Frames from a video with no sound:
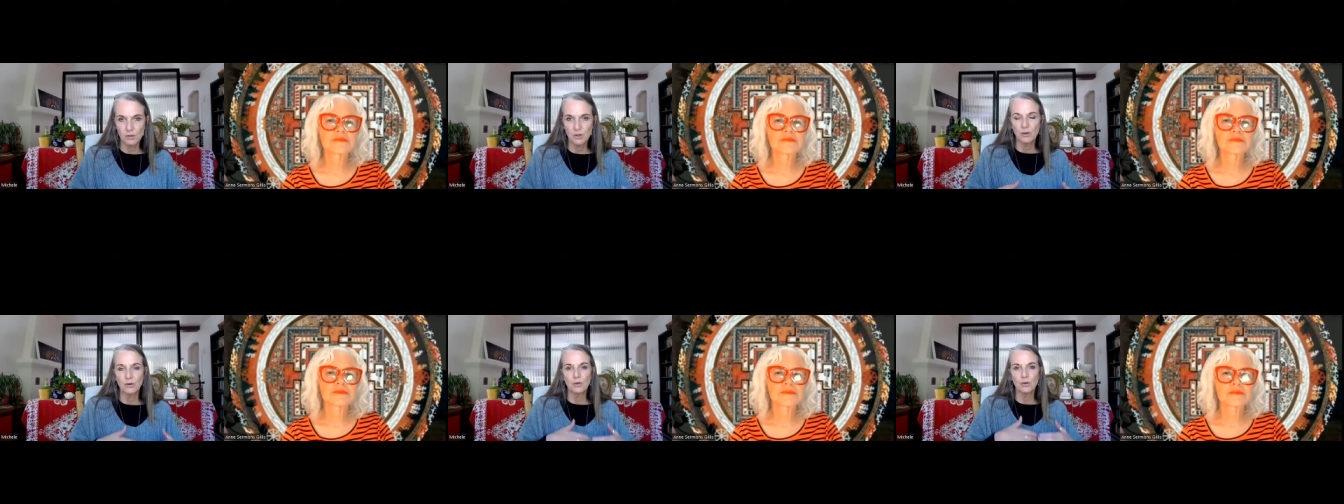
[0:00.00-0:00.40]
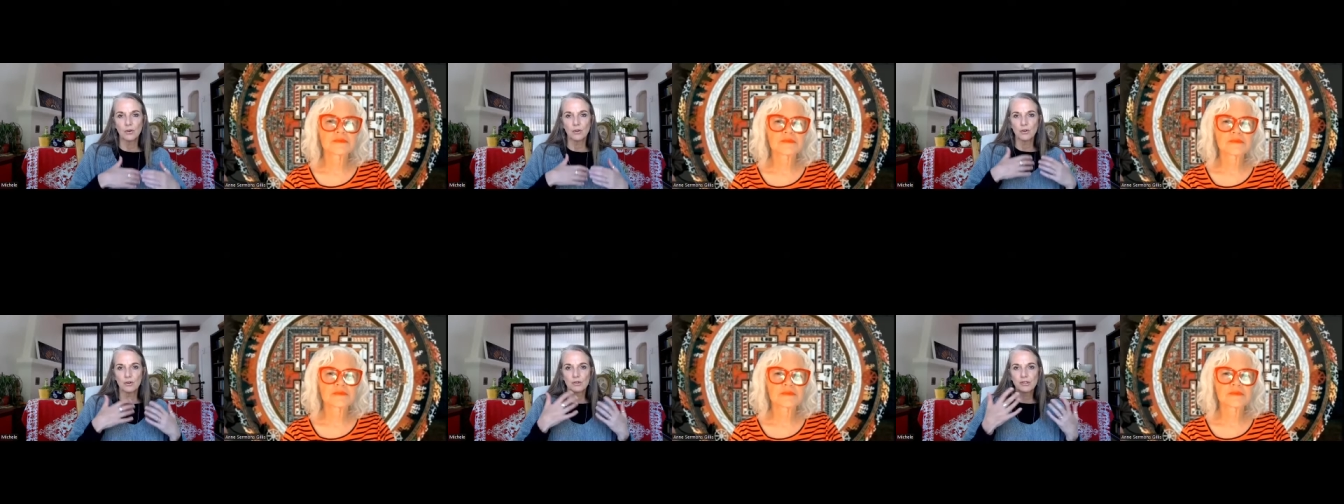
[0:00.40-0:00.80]

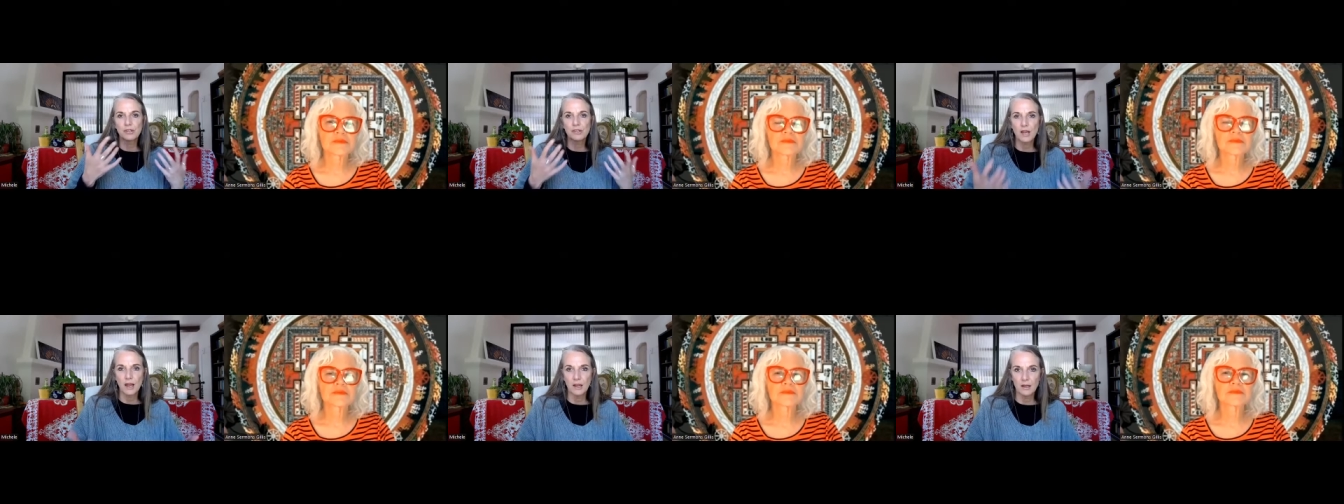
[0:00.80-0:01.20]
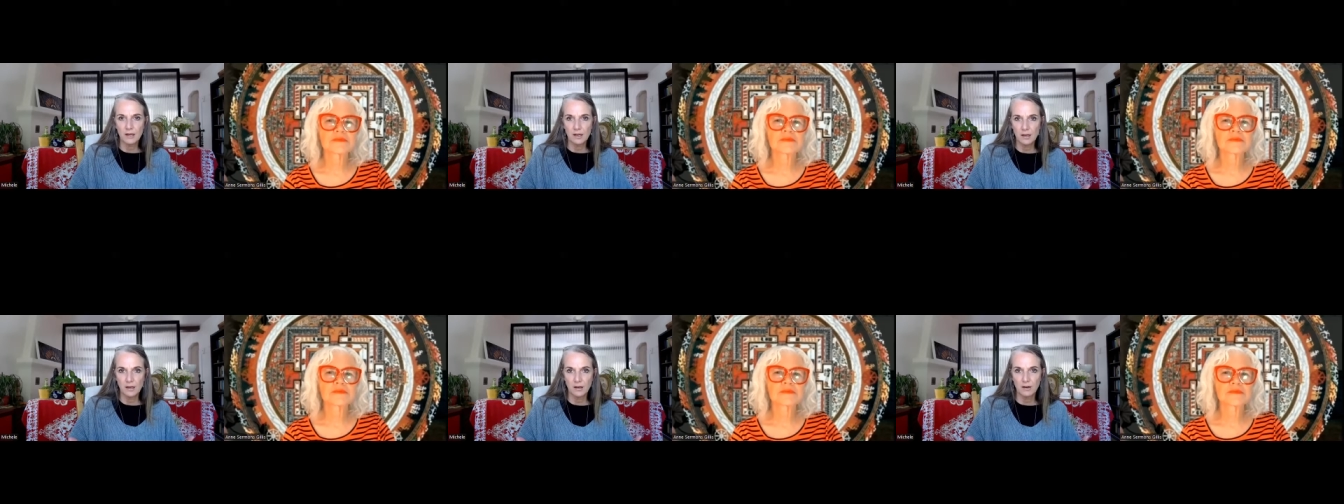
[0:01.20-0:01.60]
You're staying
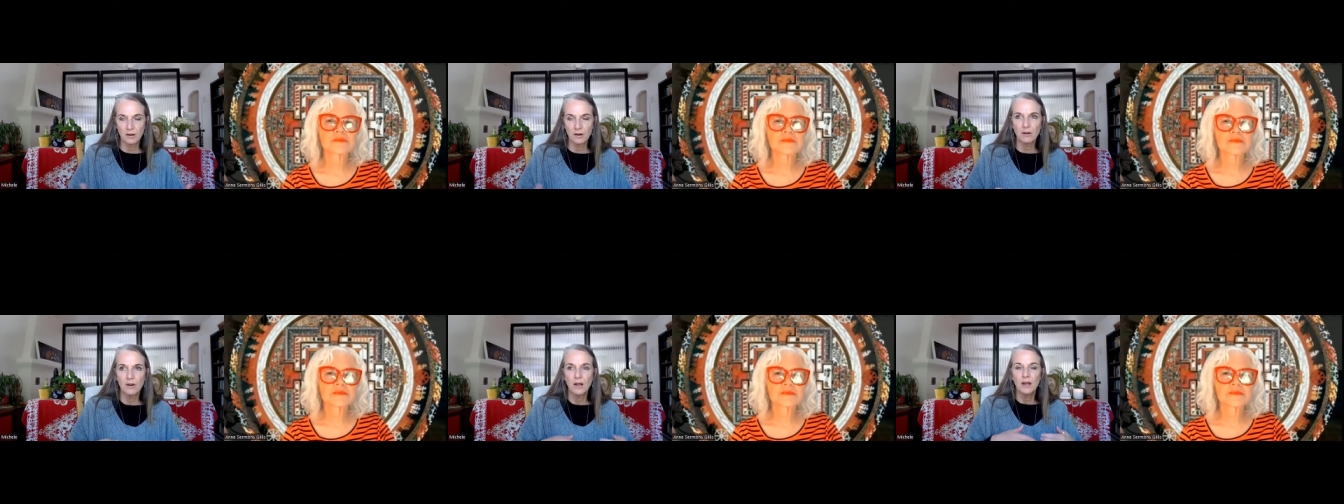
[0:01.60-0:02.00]
here.